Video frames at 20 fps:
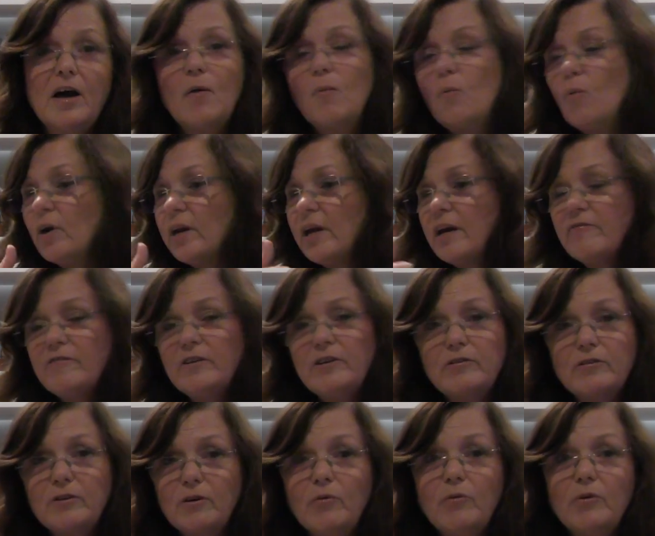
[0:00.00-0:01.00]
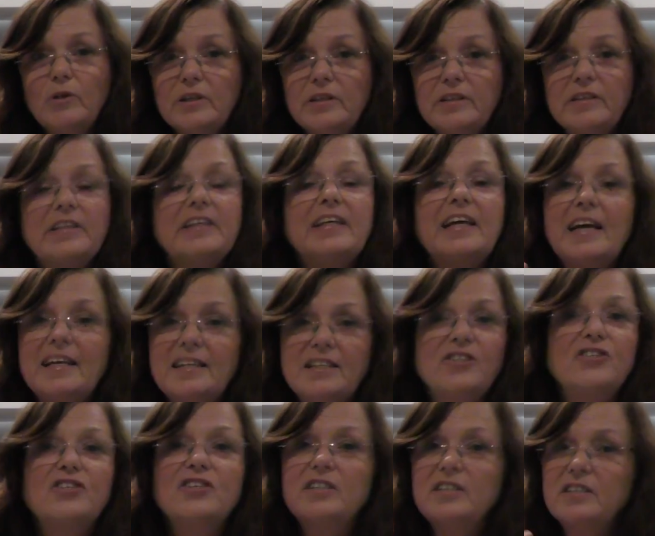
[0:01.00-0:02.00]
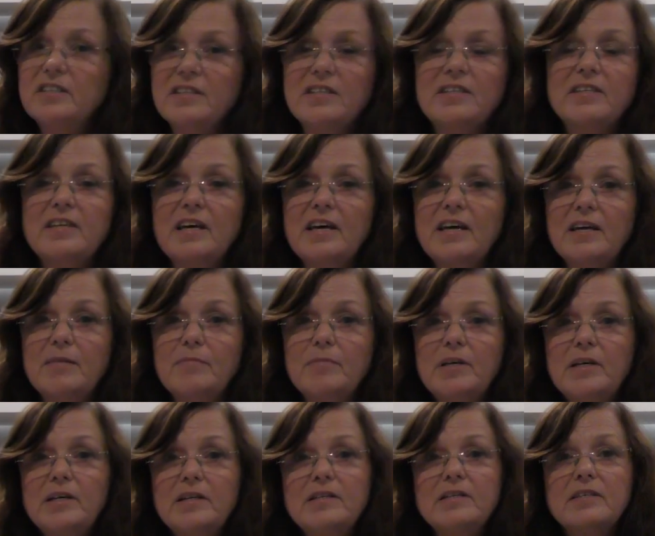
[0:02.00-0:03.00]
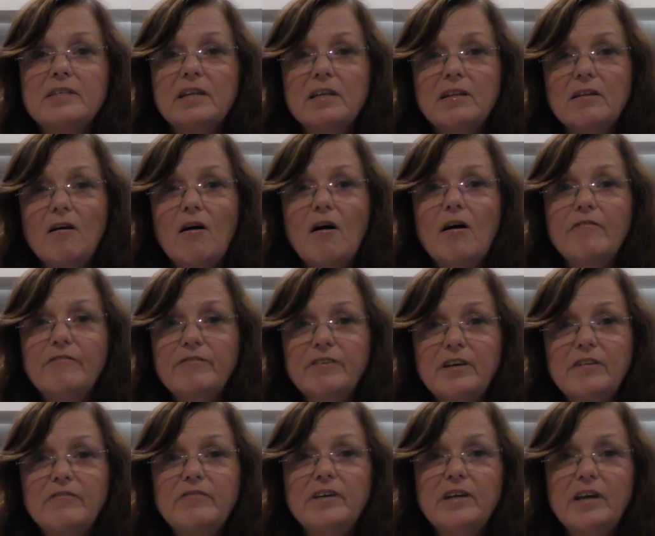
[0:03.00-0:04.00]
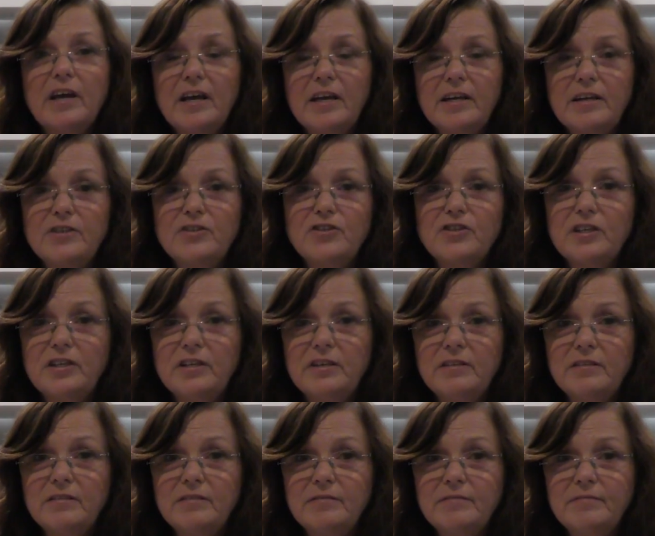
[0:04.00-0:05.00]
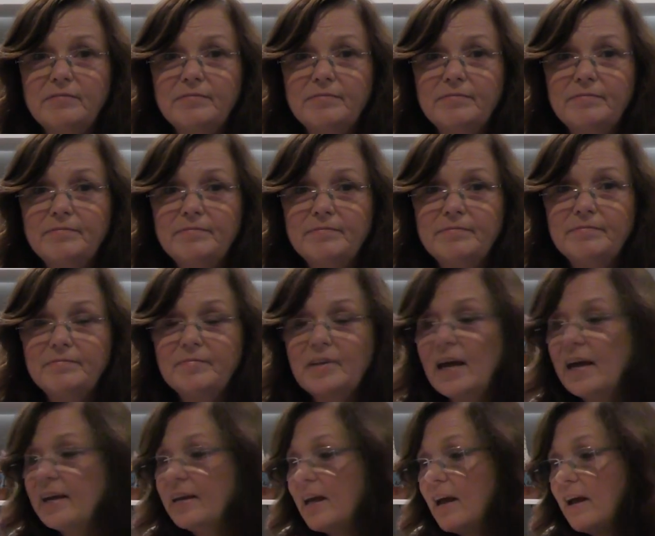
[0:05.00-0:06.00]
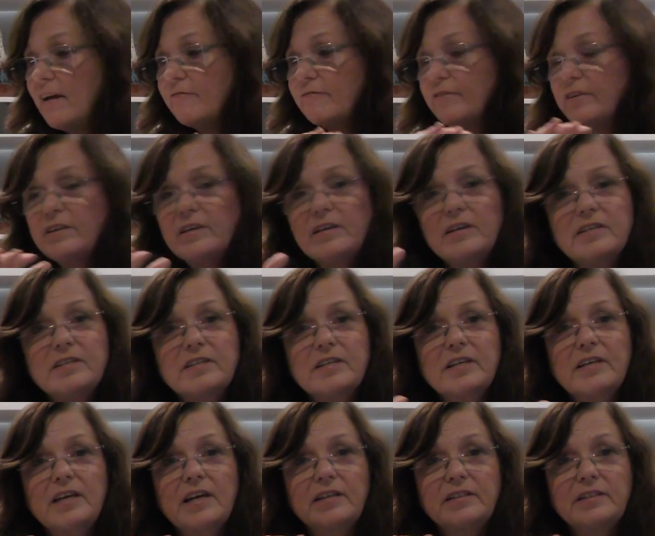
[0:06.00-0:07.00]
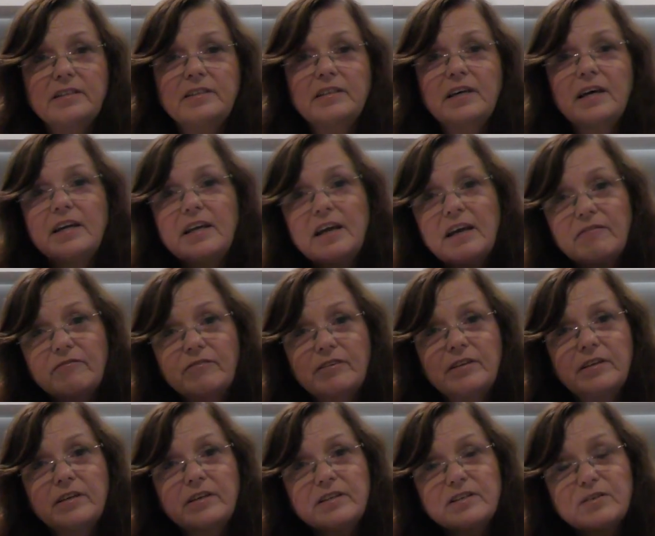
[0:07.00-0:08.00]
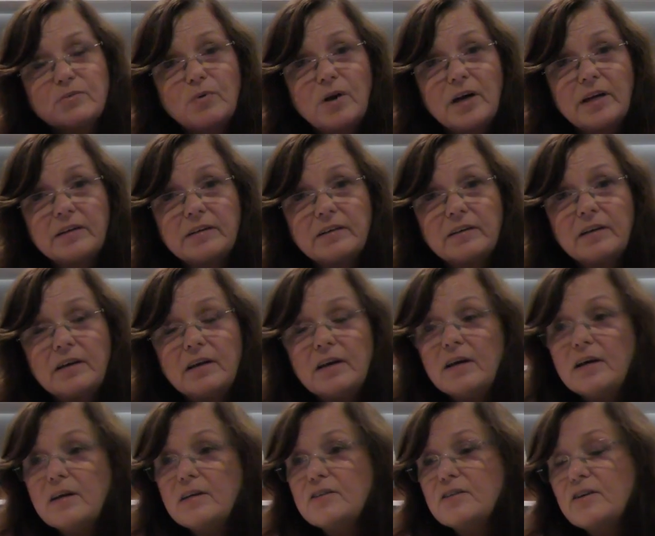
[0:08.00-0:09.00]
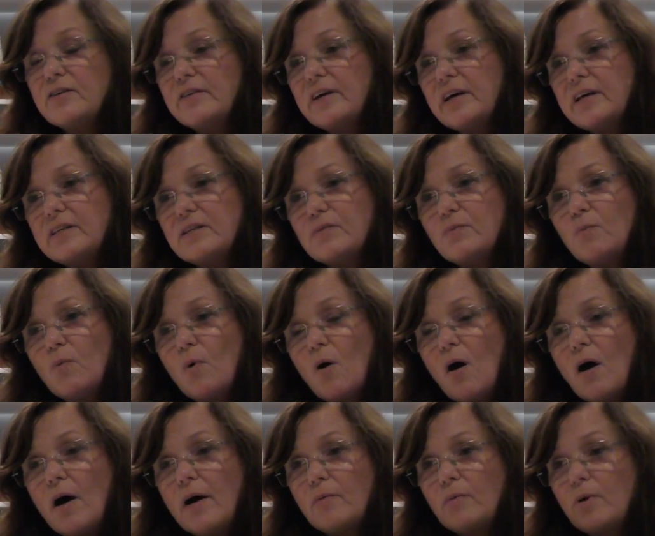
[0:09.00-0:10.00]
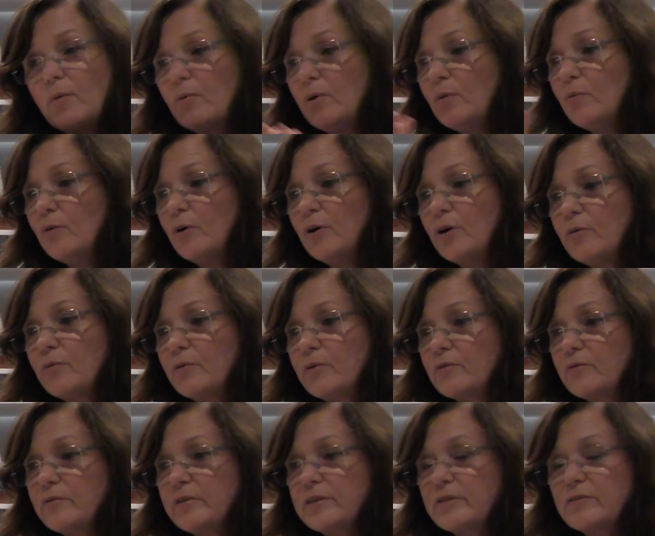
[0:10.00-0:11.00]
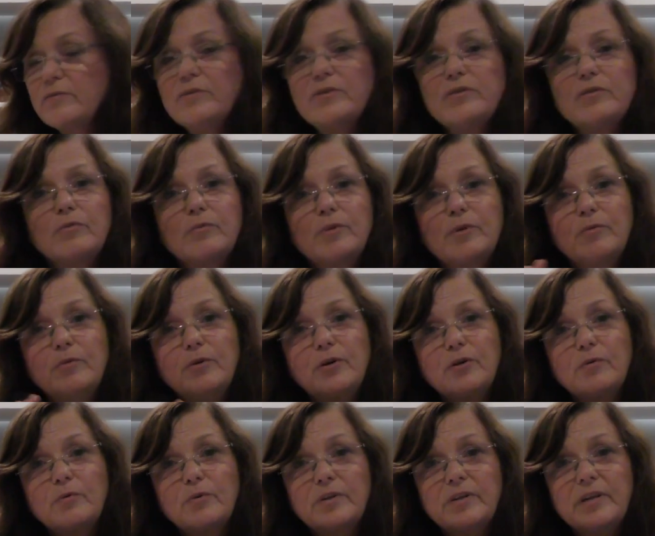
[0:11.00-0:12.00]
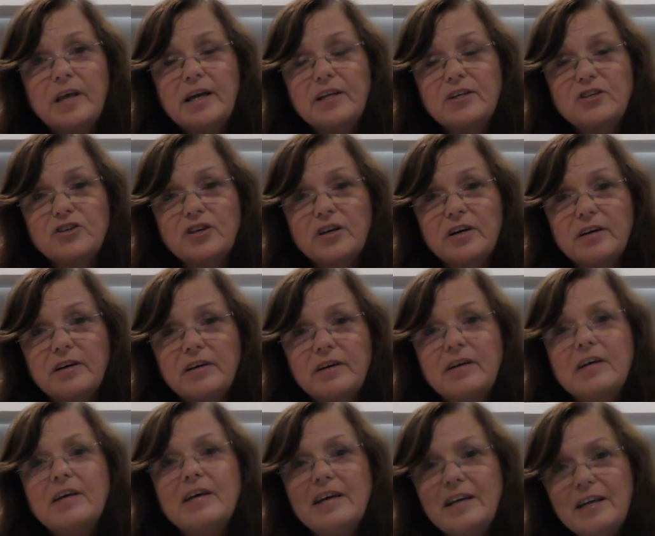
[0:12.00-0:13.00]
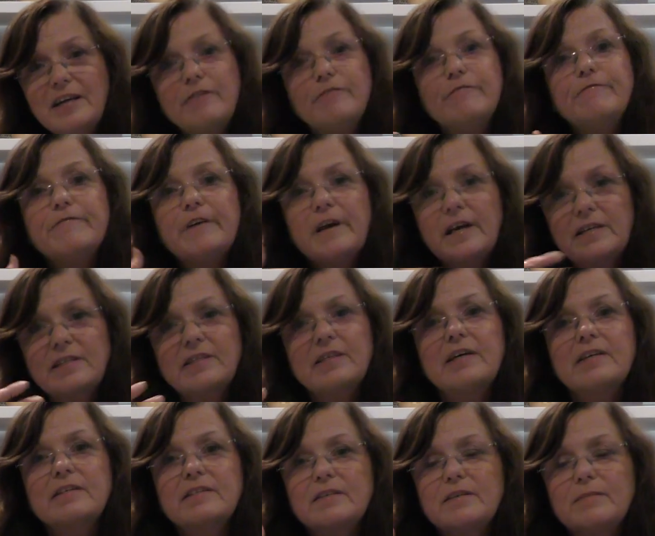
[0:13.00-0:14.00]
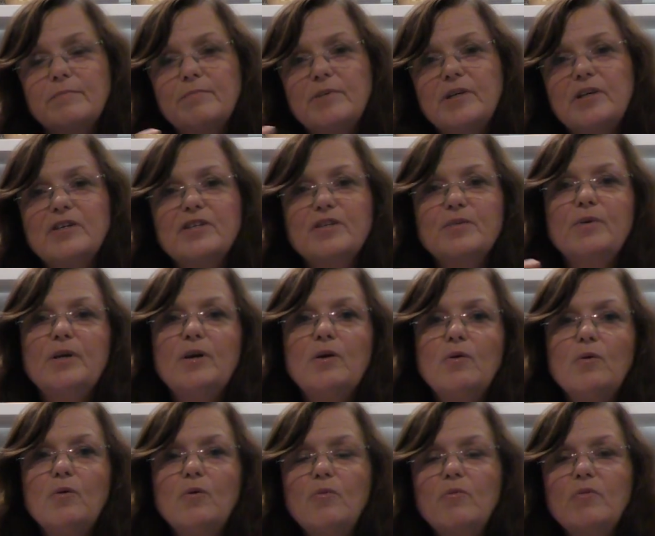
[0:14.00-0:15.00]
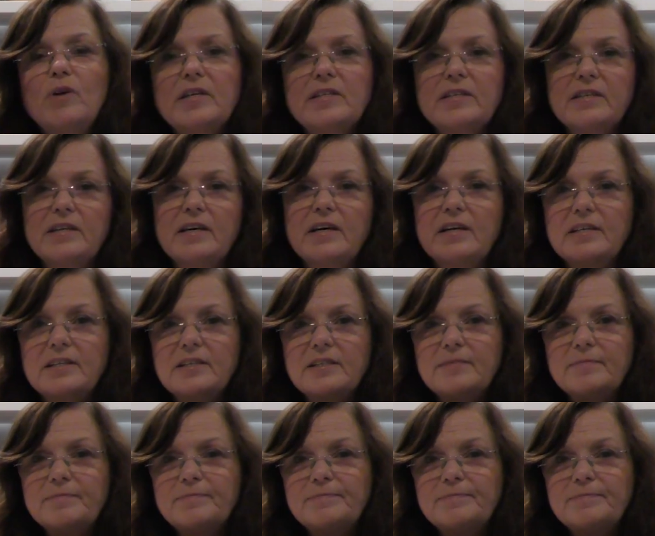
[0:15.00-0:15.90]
Whatever you call it, the energy is the same. It is the life-giving energy. And everything is connected and everything is one. So that's why when we work with crystals or we work with nature, it affects us because we all resonate.